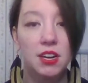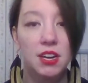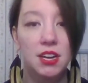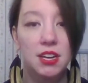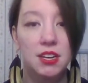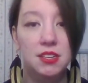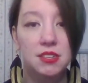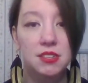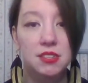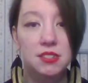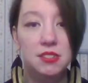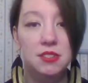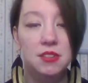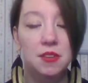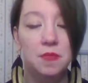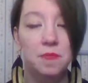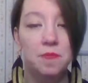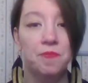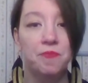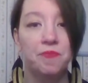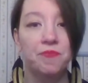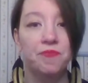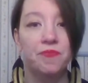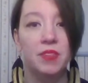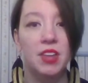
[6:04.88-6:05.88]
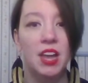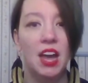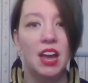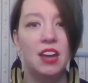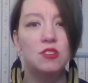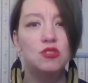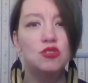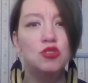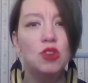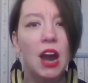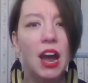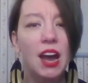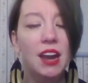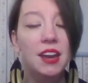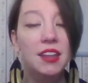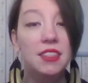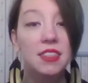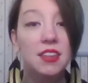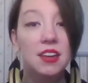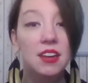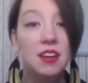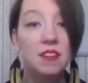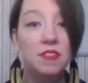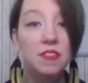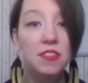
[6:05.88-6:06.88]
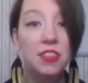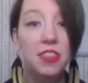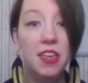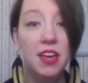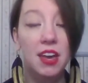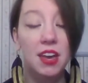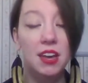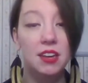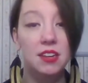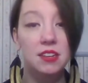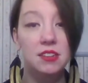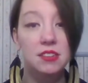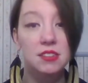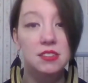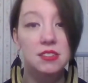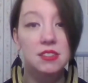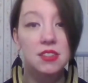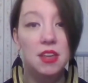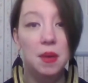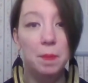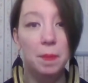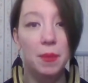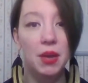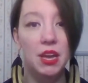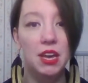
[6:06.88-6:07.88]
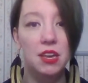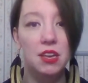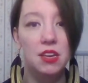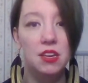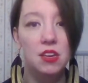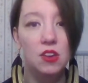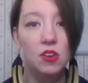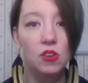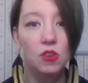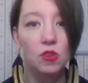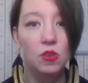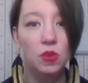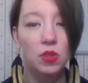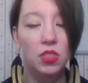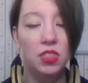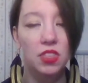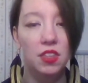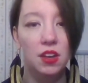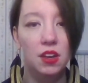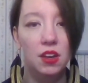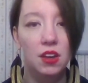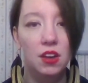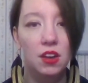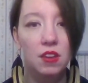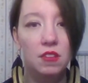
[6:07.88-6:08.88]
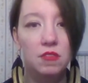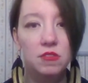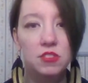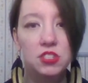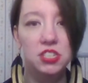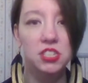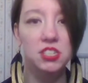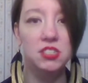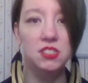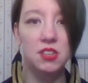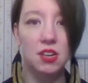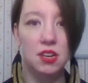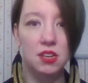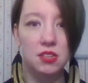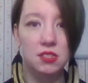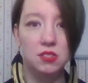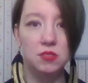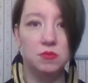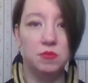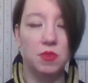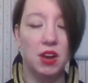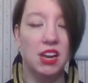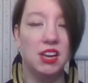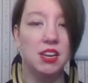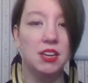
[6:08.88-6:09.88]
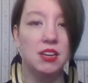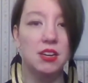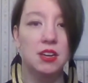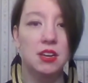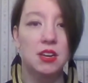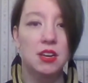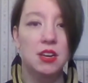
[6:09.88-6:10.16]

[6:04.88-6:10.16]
is and try to think of things that make you think of jesus right